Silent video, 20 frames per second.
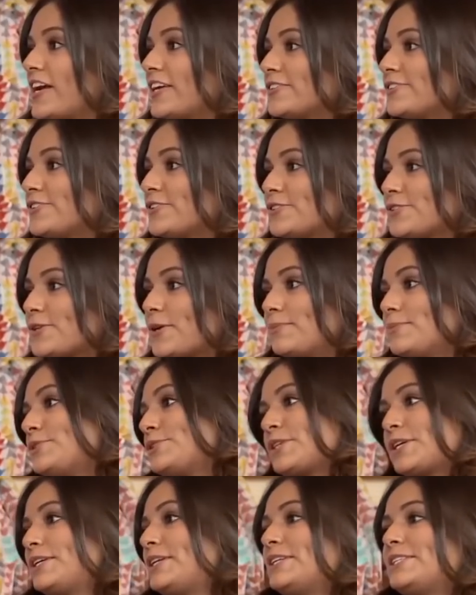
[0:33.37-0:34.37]
most
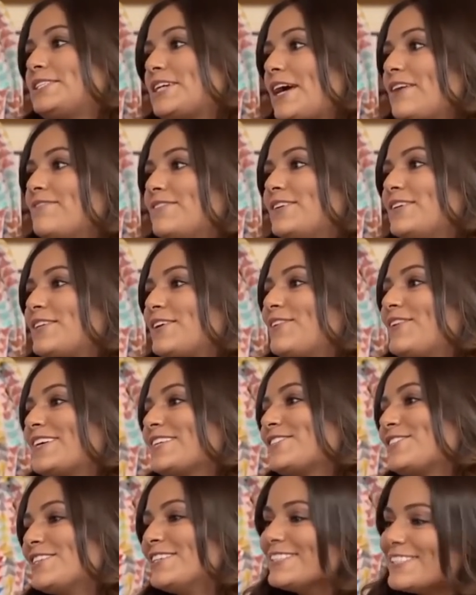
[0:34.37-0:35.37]
viewers seem to enjoy
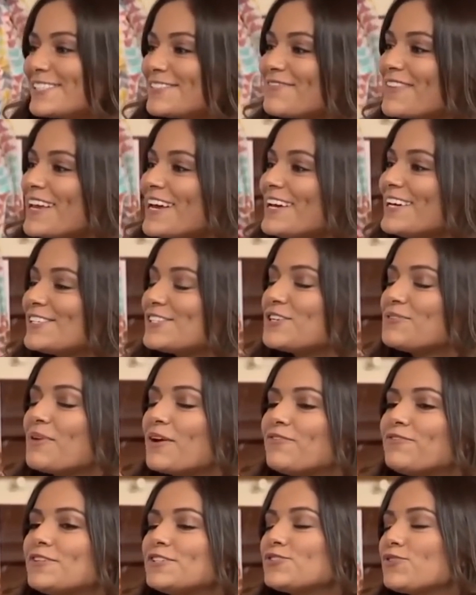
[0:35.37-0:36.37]
it and believe the
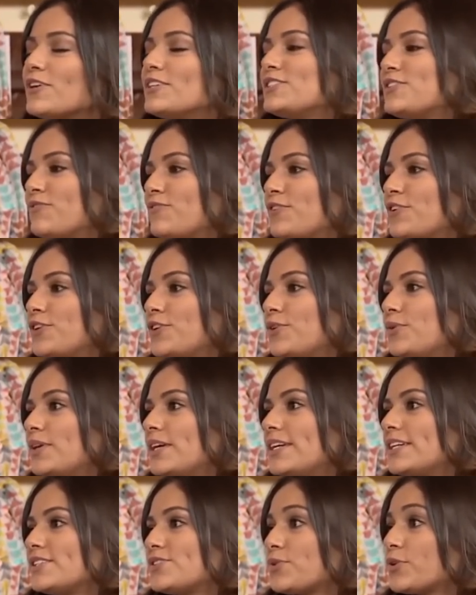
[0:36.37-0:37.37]
questions asked the
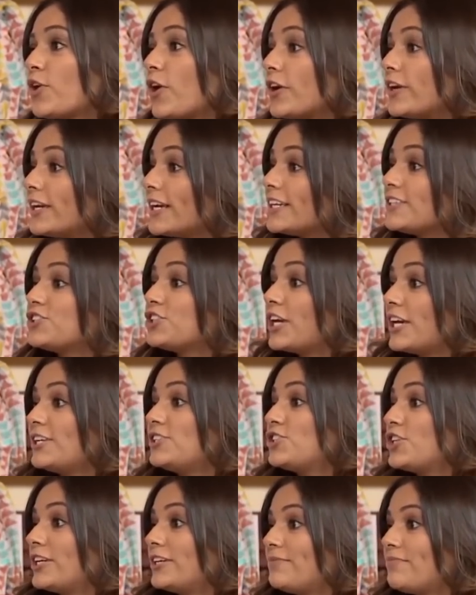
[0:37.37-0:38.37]
president were
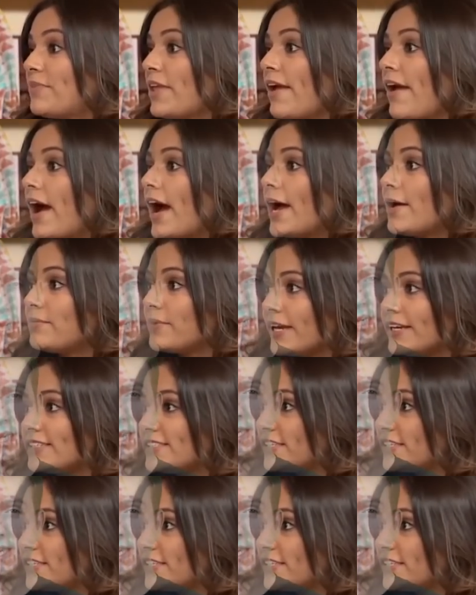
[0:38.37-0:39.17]
thought-provoking. In